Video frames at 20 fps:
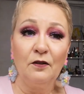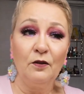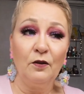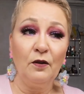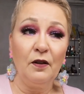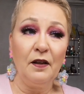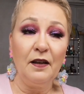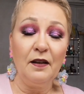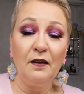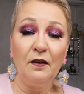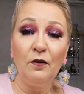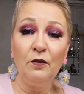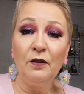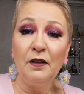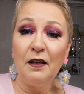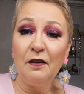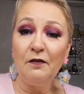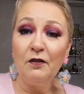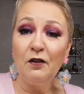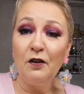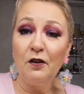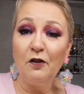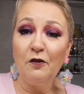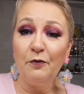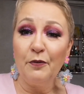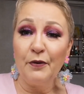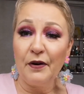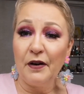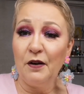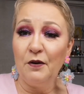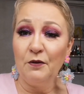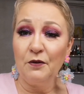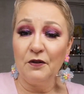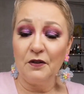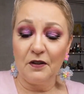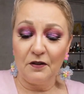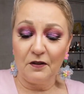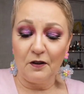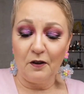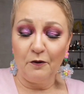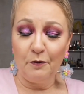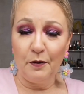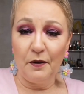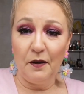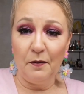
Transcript: So they don't have a lot of browns and stuff,